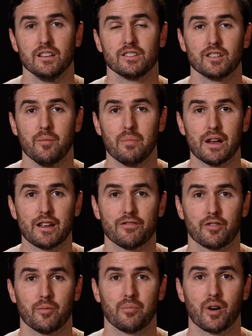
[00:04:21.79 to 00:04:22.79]
somebody
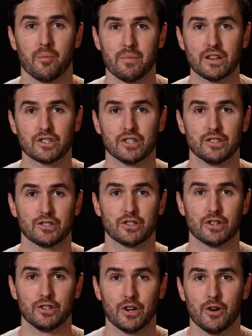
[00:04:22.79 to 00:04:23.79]
for permission
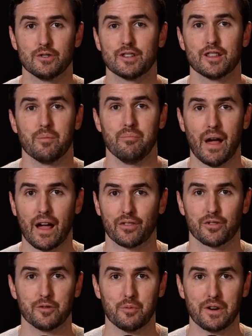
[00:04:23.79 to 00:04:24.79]
to go to the
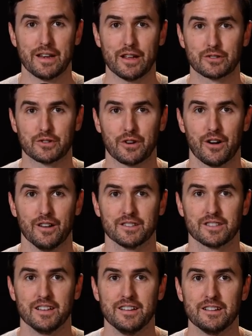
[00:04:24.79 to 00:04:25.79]
bathroom when nature
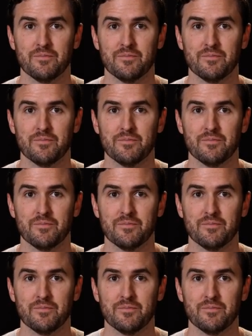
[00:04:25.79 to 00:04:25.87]
calls.